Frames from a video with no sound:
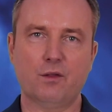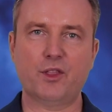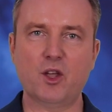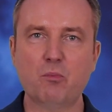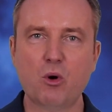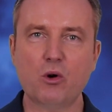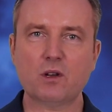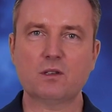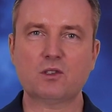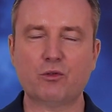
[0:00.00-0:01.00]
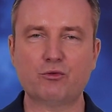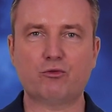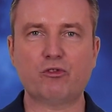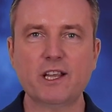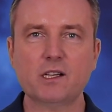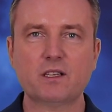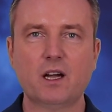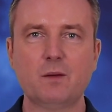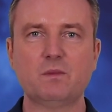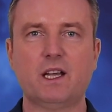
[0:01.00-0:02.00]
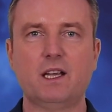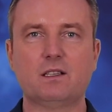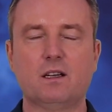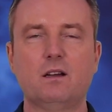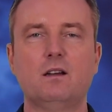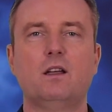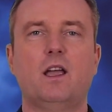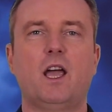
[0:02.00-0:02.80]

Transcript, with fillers: The importance of real-time data